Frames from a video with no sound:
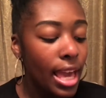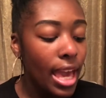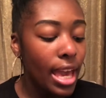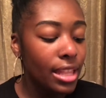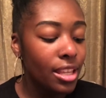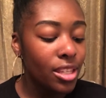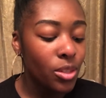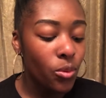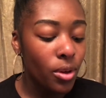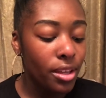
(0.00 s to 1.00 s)
And this
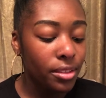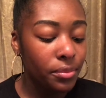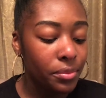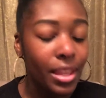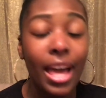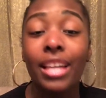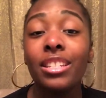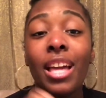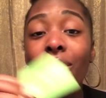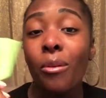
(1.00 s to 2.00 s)
one, I actually
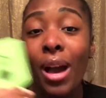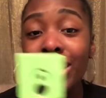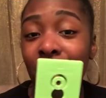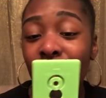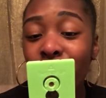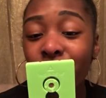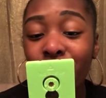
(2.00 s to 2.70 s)
haven't watched it.